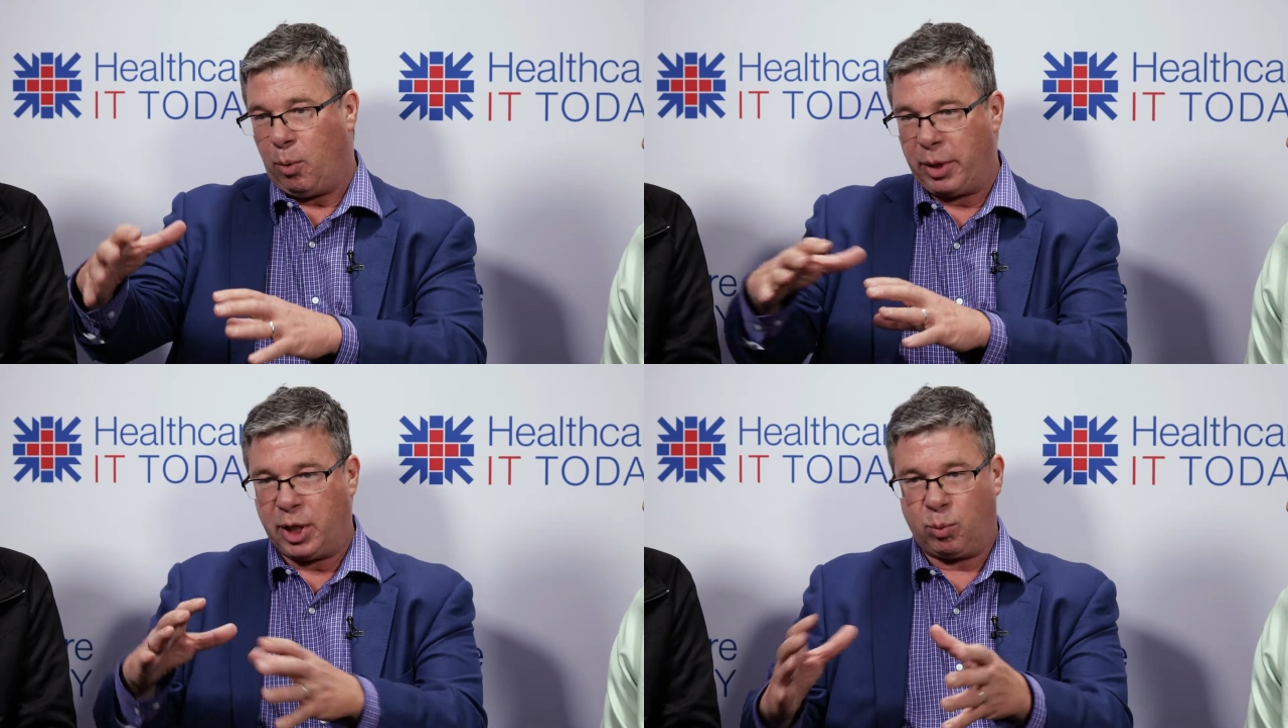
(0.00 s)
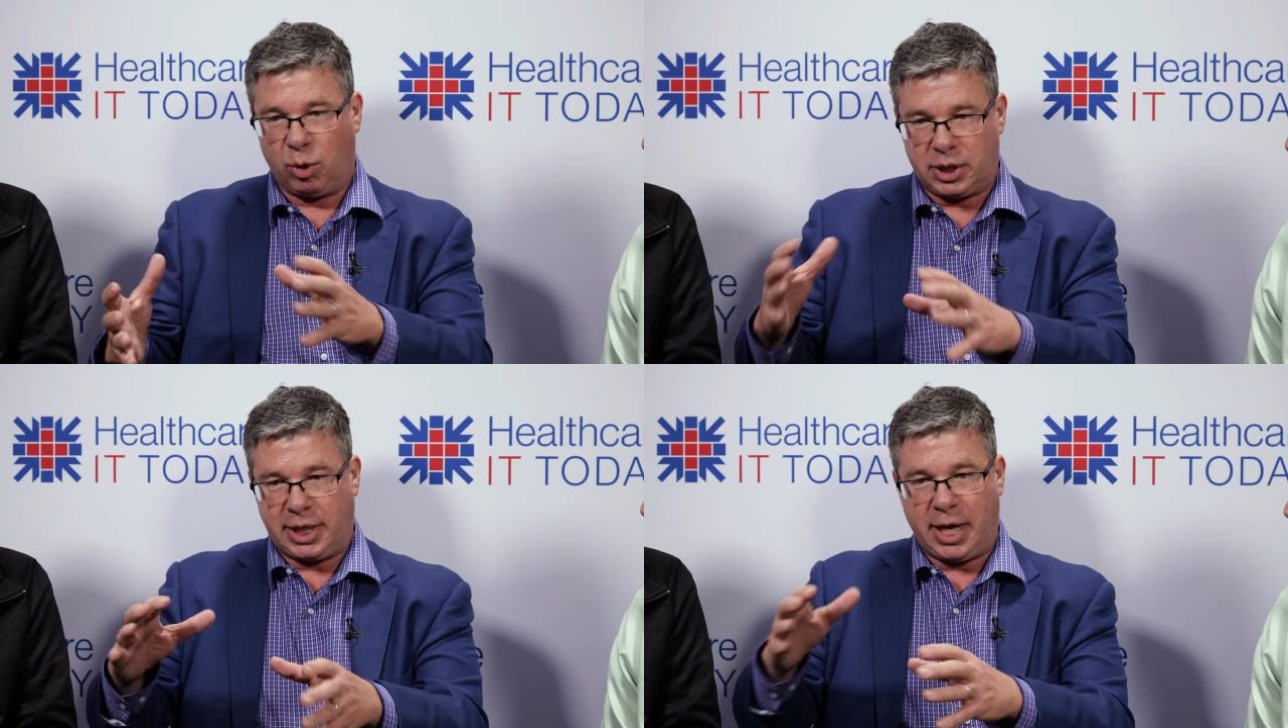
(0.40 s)
We could
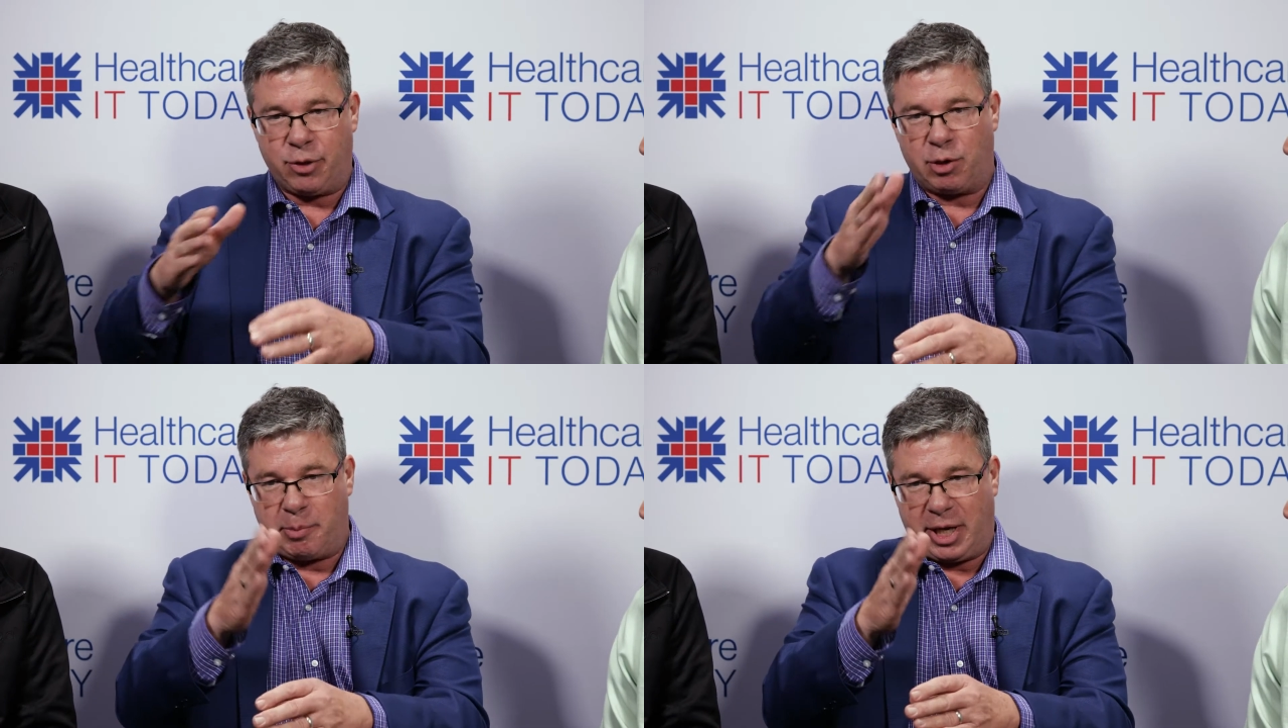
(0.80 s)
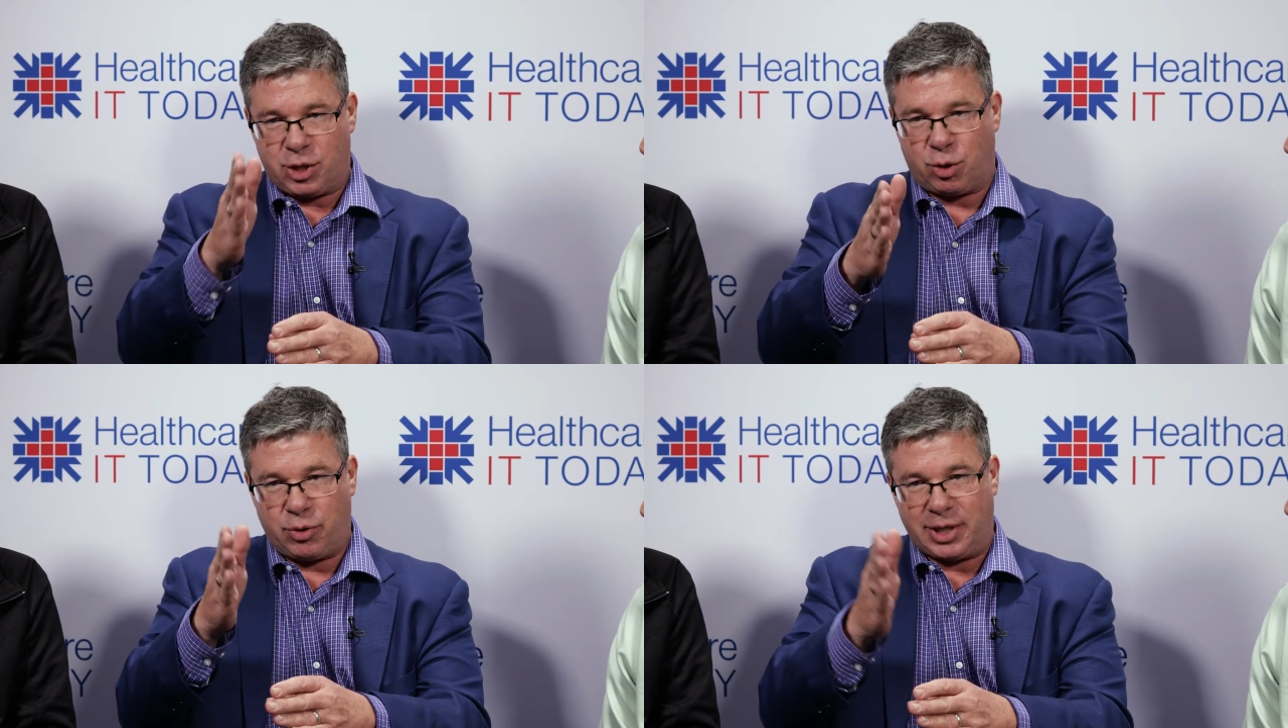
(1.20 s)
work together to make
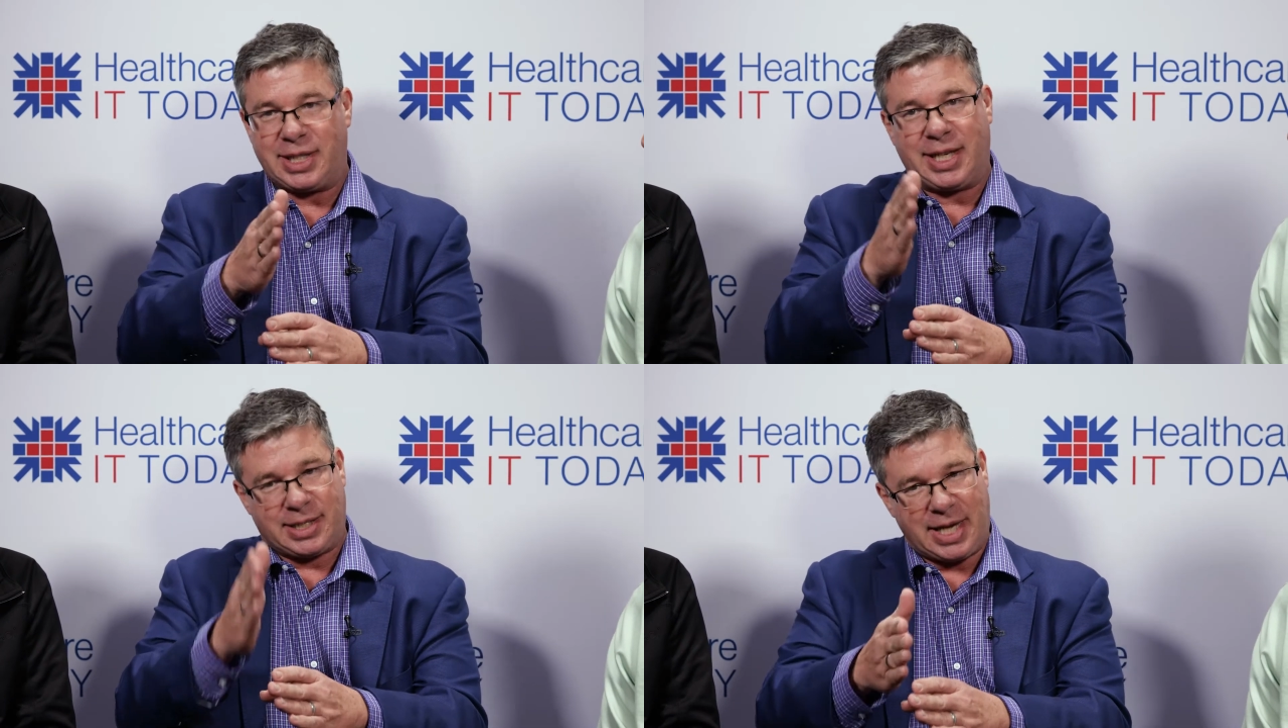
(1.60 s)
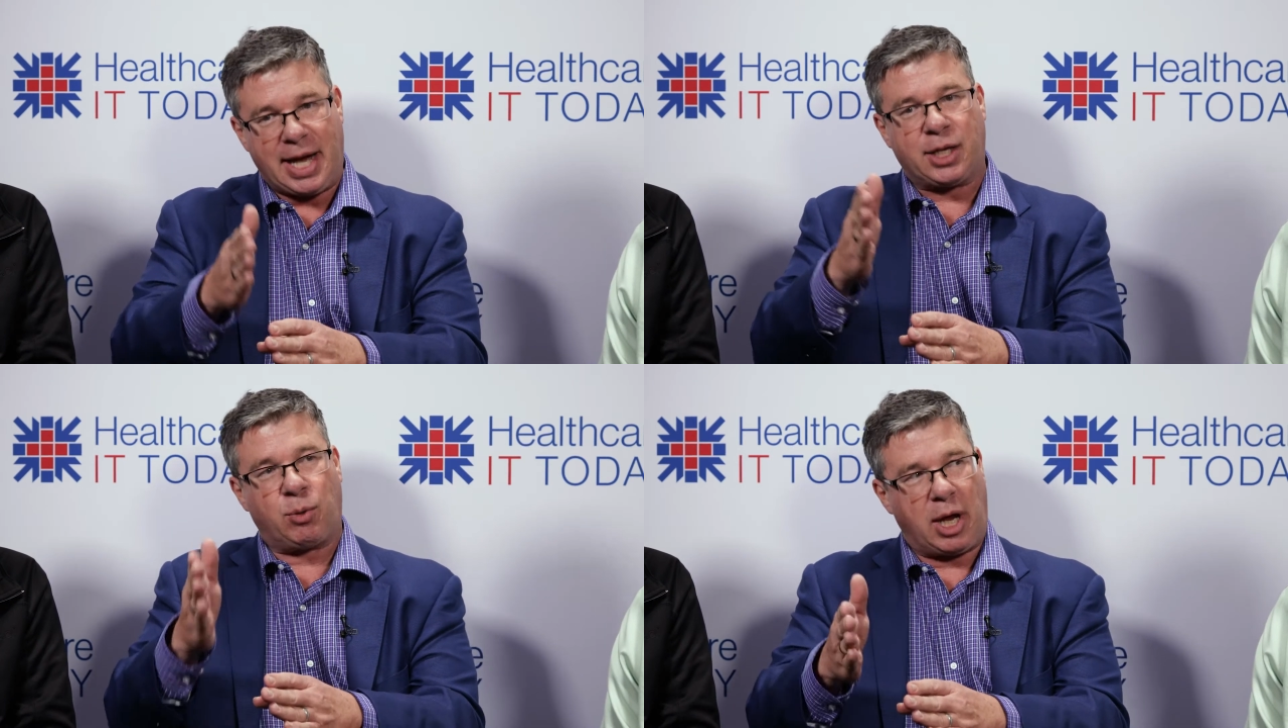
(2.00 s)
sure that the
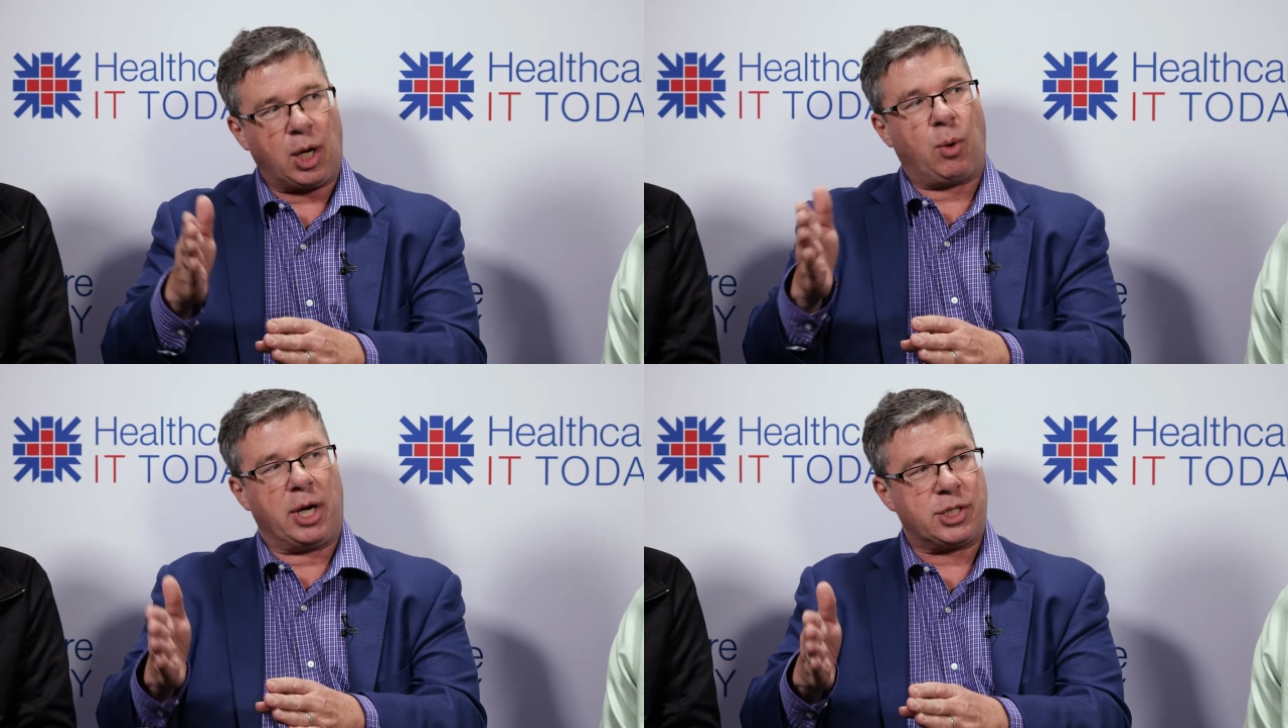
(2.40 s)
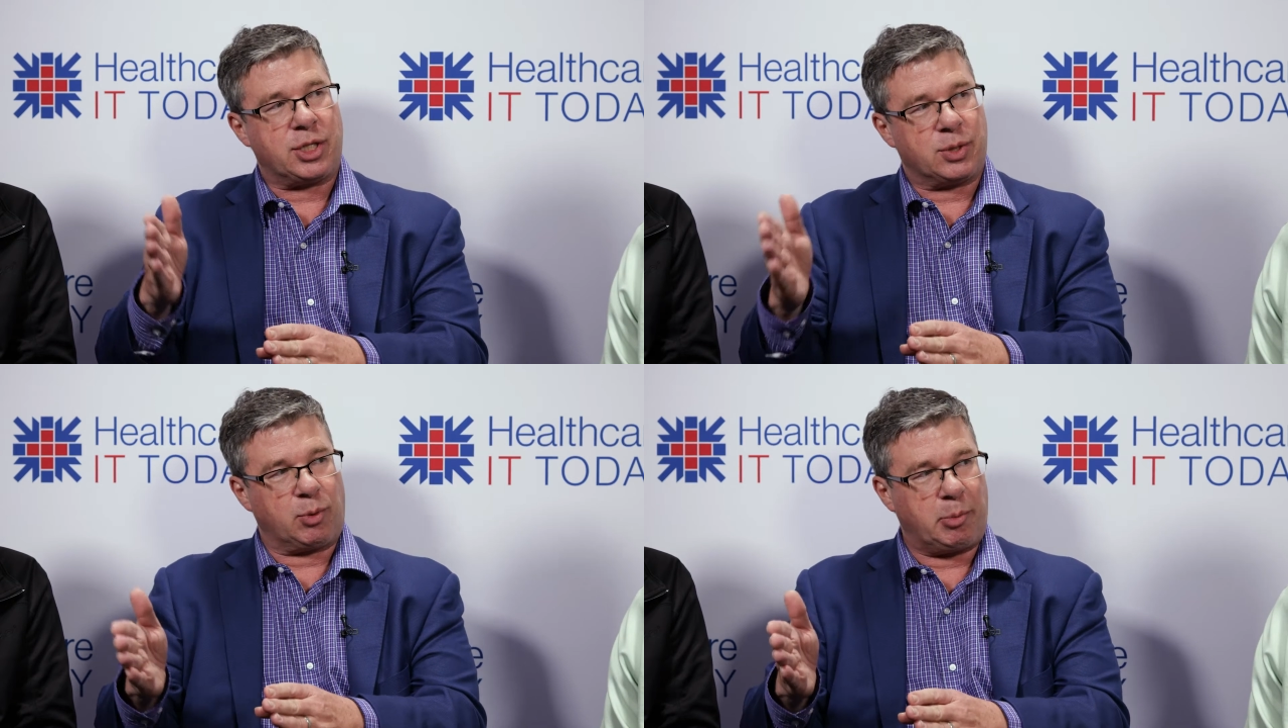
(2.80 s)
exact right
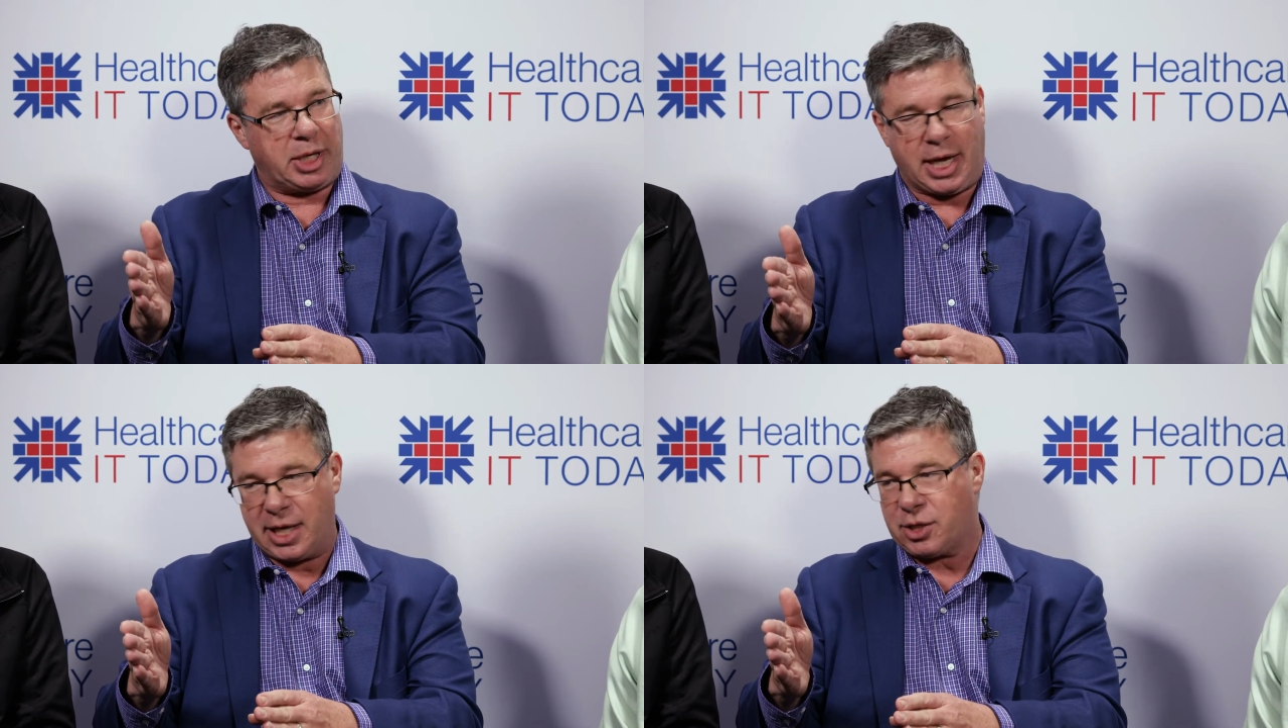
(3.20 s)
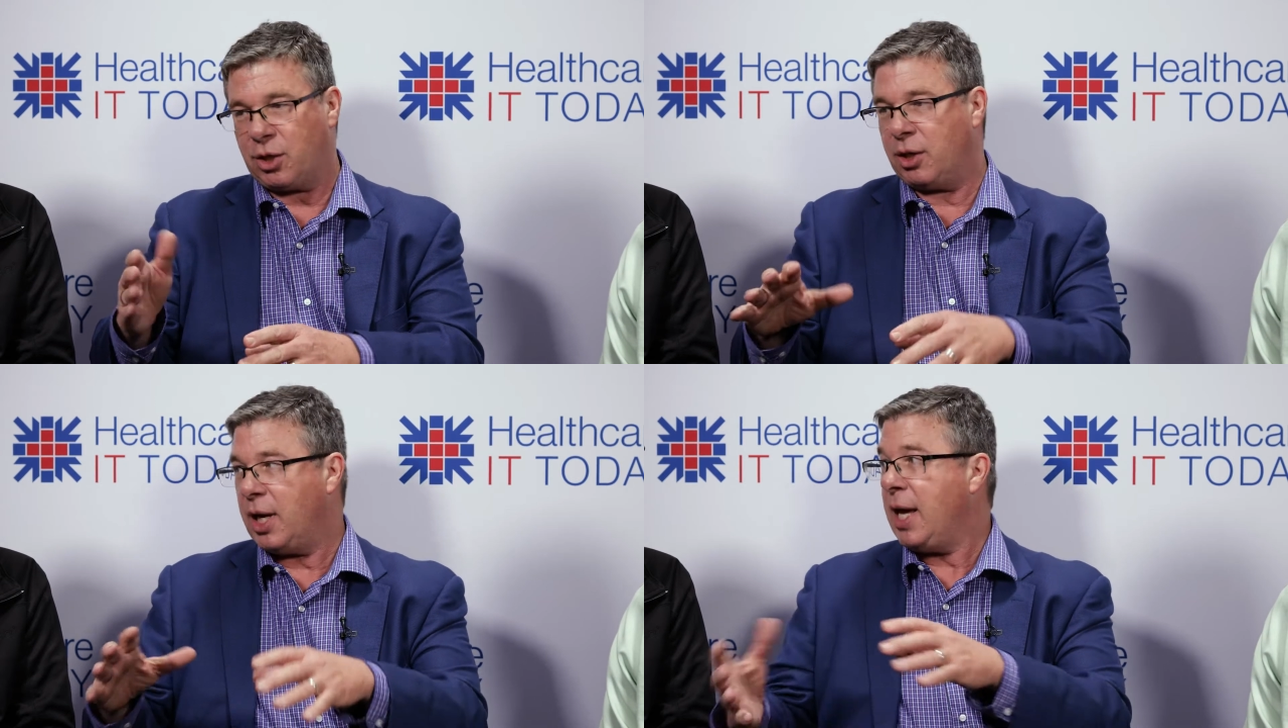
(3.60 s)
questions were being
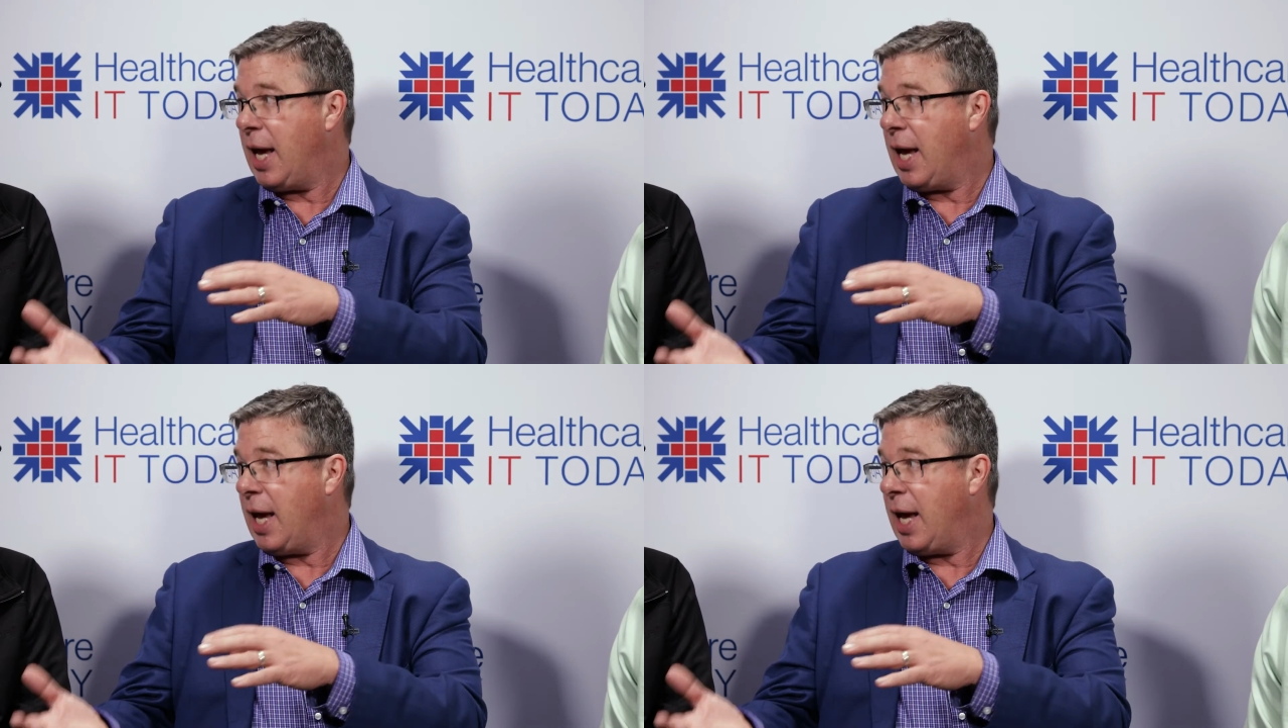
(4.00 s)
answered.